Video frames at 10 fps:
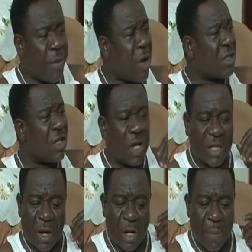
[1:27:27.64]
Because you
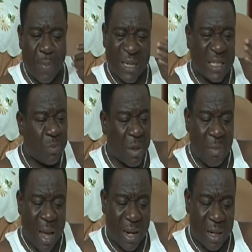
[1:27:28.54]
know they don't practice
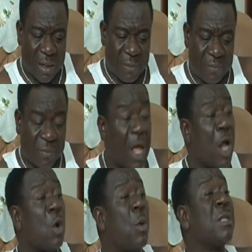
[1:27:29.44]
big man.
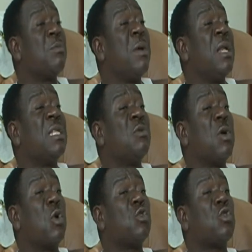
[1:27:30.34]
I don't want
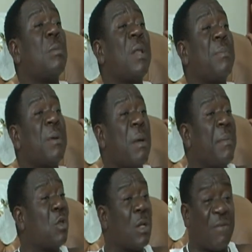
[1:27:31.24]
anything to go stop that big
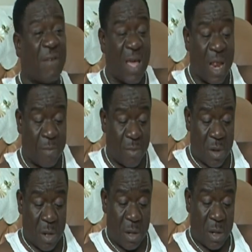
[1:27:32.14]
man, make on the fire arm.
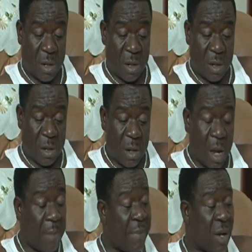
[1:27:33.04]

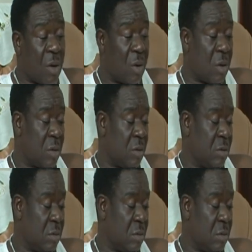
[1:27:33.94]
I beg you.